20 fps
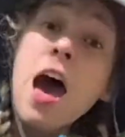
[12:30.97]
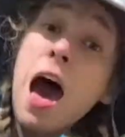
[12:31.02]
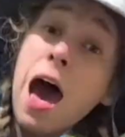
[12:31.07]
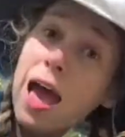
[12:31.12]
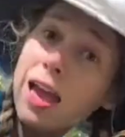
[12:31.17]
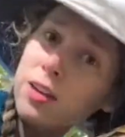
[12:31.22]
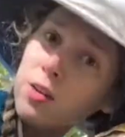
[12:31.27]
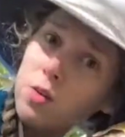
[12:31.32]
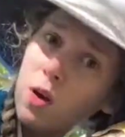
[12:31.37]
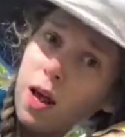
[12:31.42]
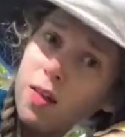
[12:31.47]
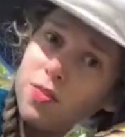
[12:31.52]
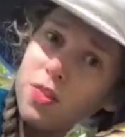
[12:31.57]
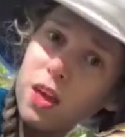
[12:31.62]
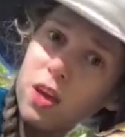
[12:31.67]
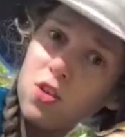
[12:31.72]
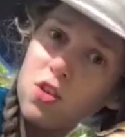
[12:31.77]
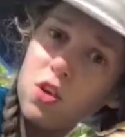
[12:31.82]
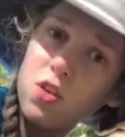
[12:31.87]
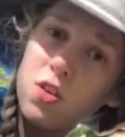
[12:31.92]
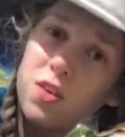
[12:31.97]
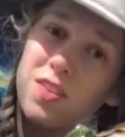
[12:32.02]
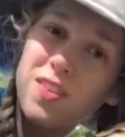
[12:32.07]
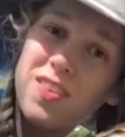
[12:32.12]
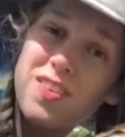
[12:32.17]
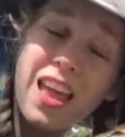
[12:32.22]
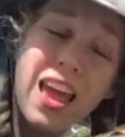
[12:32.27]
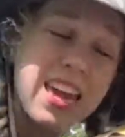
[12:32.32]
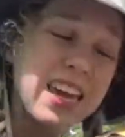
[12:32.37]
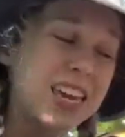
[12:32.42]
I do not think she should
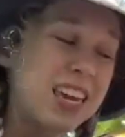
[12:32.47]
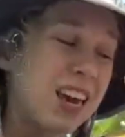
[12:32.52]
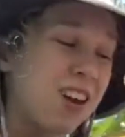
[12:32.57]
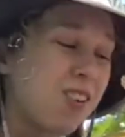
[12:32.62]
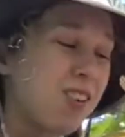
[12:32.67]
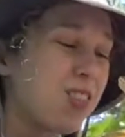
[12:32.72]
stay here